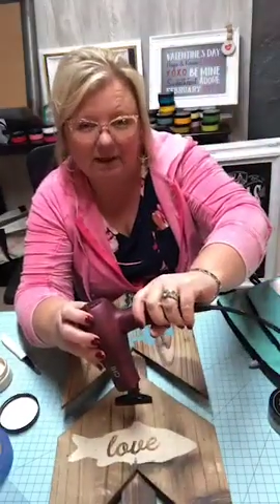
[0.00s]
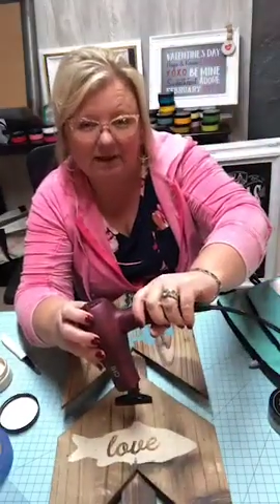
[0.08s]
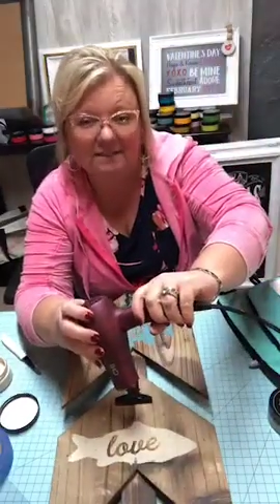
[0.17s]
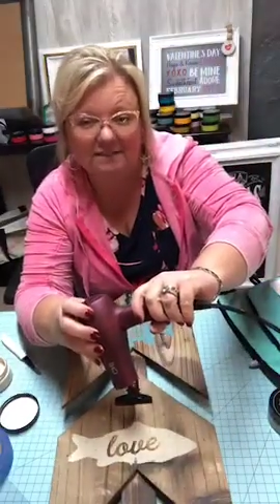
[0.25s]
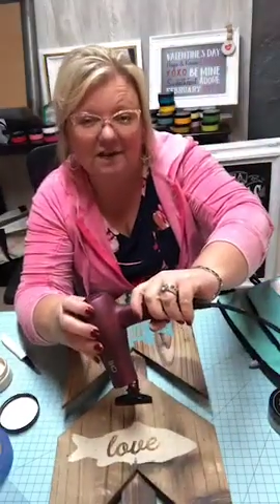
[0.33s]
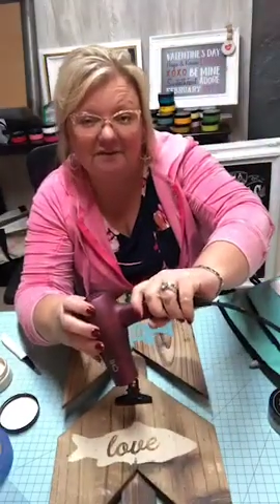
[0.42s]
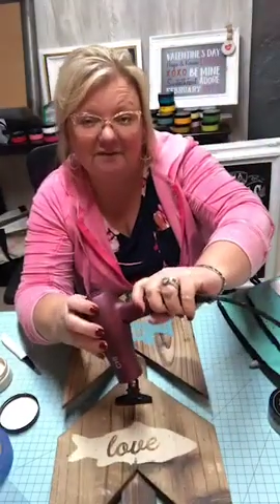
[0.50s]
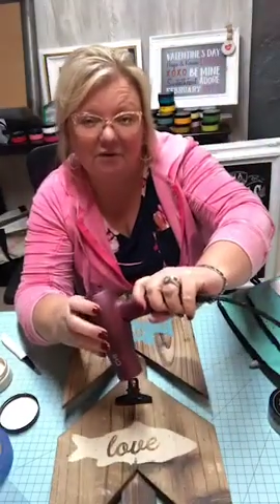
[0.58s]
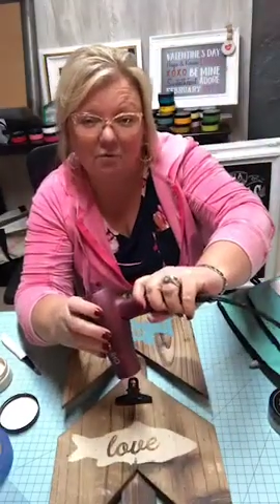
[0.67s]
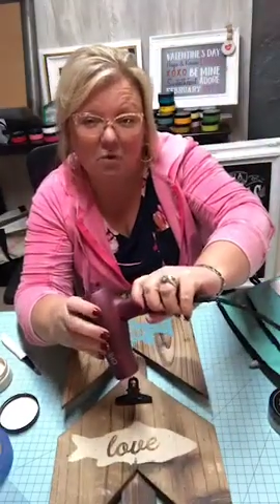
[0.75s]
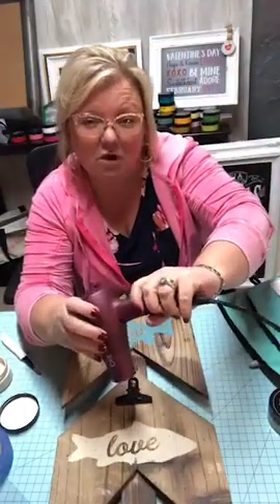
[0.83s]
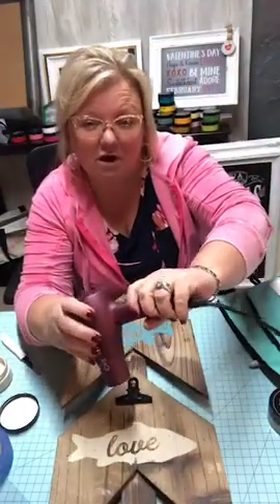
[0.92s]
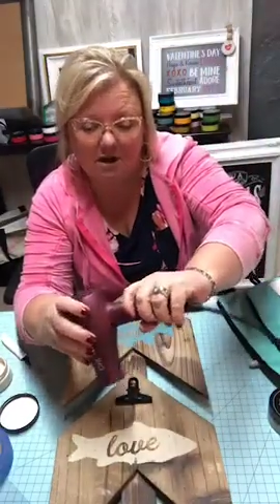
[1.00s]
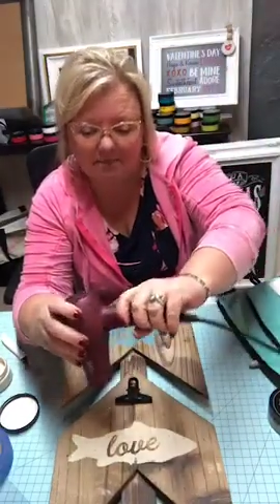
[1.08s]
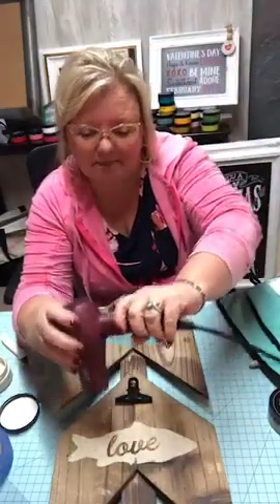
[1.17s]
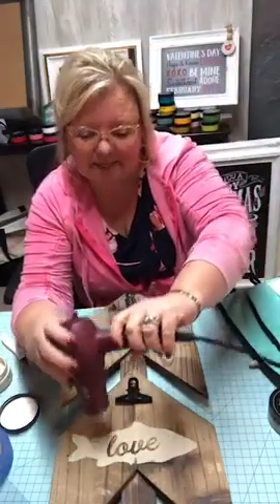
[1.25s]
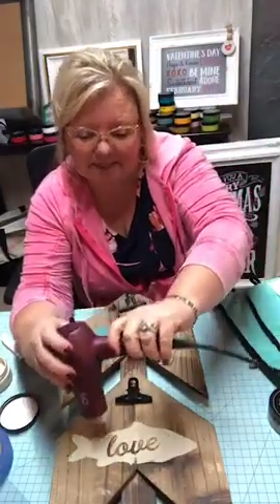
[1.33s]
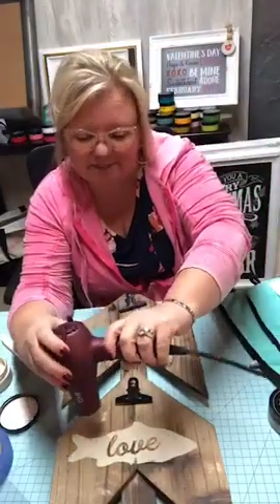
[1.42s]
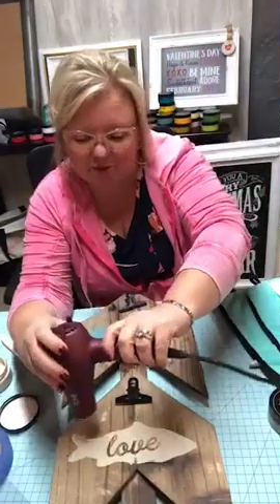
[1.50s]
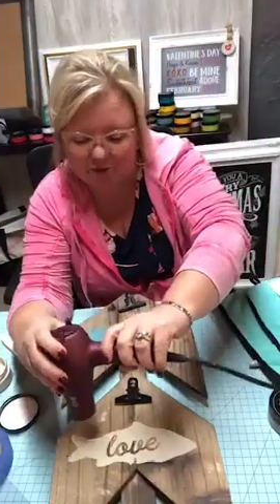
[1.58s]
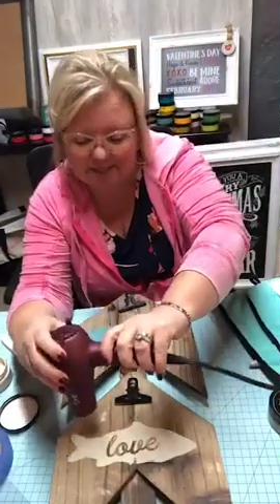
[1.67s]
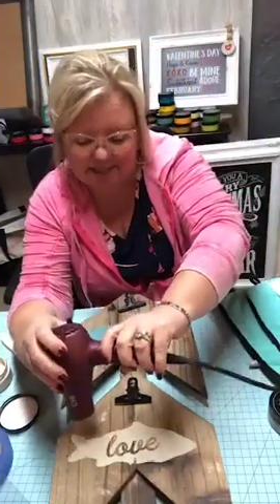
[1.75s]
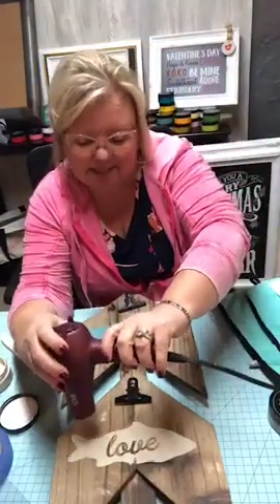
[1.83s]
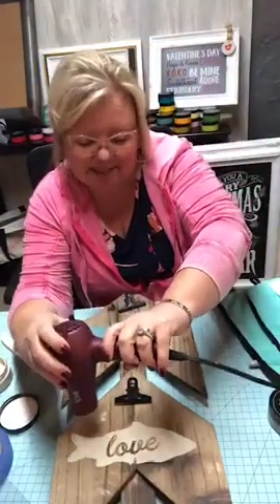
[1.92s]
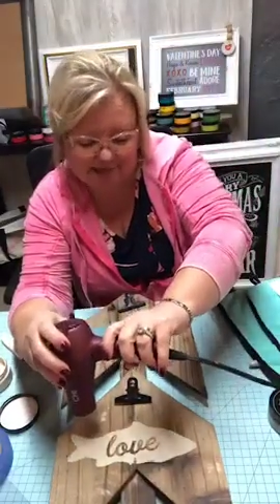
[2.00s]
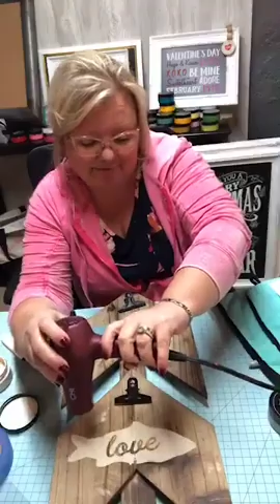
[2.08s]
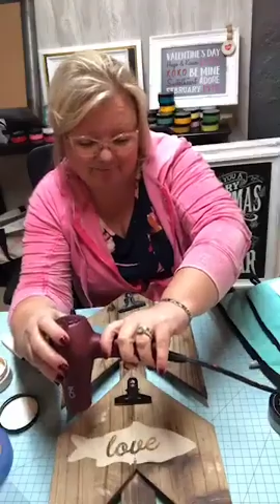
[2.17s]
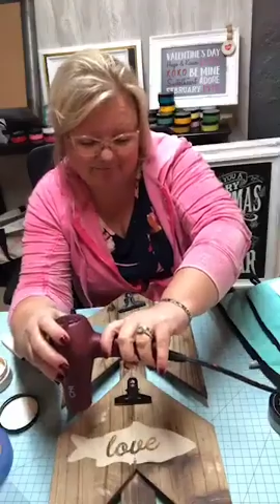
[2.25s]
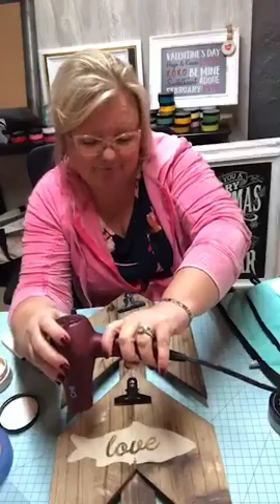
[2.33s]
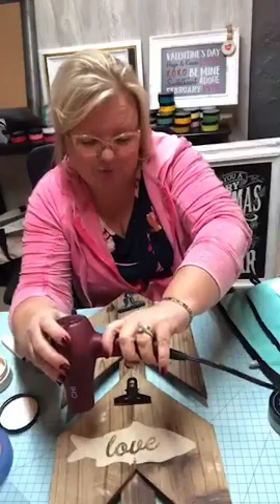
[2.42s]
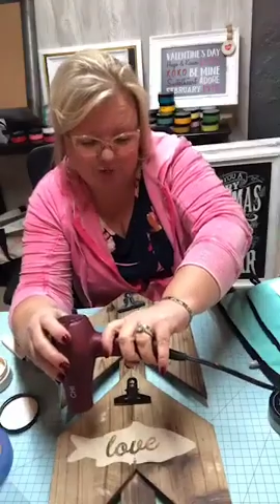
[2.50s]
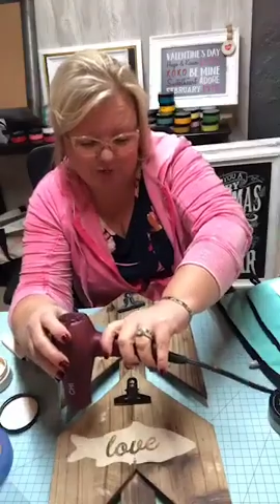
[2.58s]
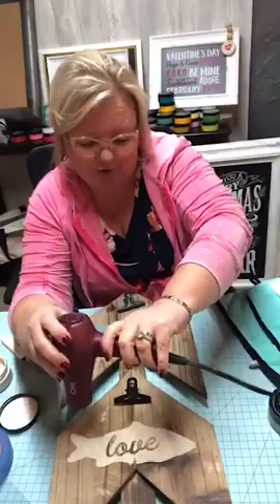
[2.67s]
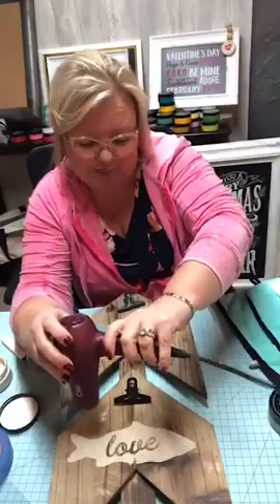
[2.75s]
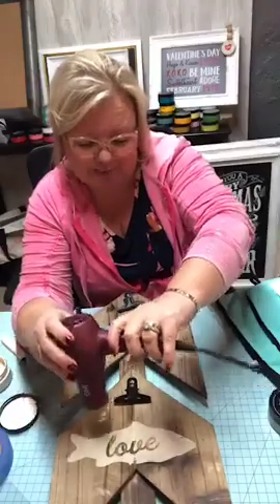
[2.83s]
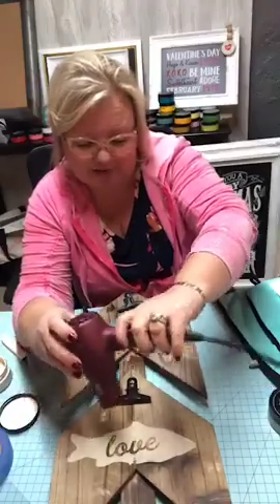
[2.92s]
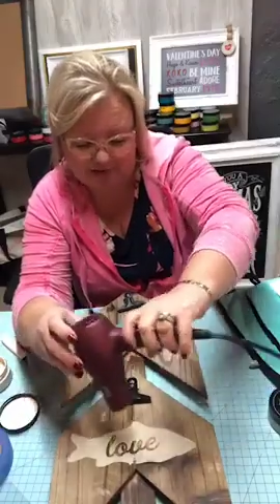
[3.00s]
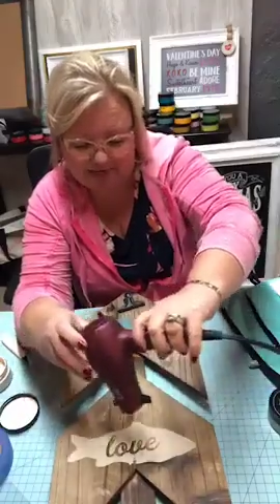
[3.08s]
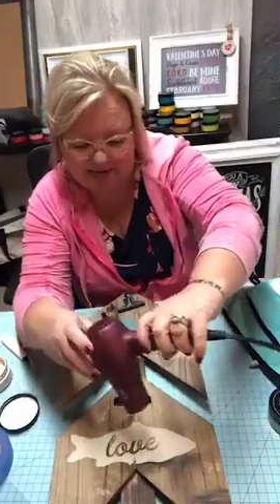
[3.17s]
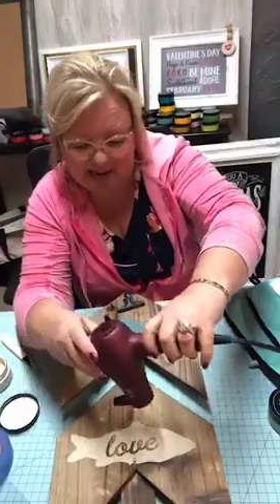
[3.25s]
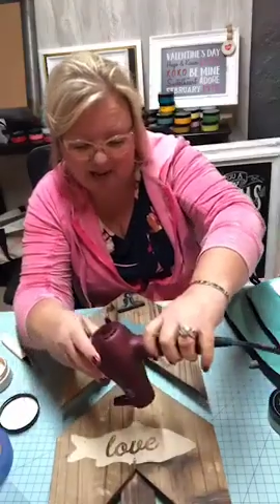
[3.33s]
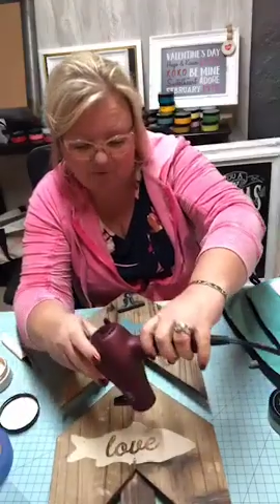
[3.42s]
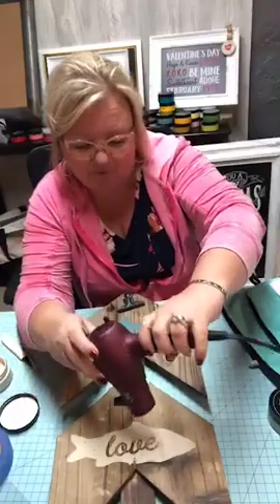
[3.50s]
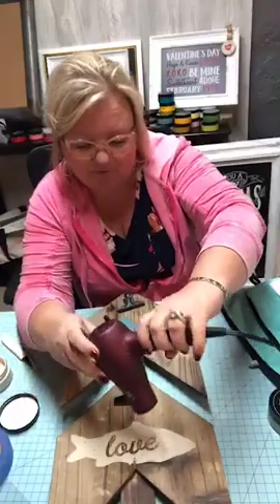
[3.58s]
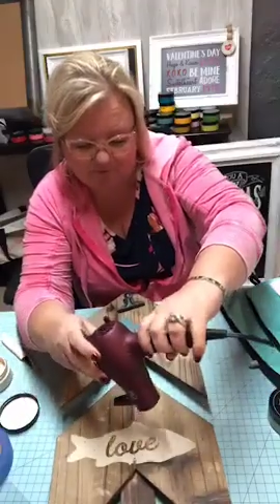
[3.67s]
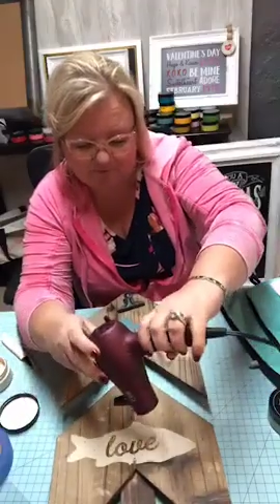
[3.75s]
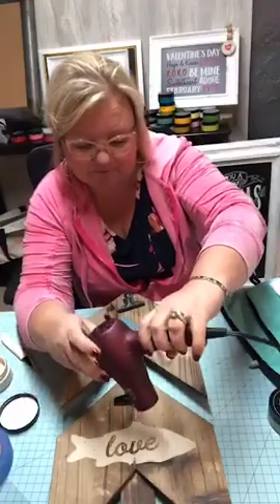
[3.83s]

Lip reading: And it's gonna feel warm, but it's only like 4 degrees right now.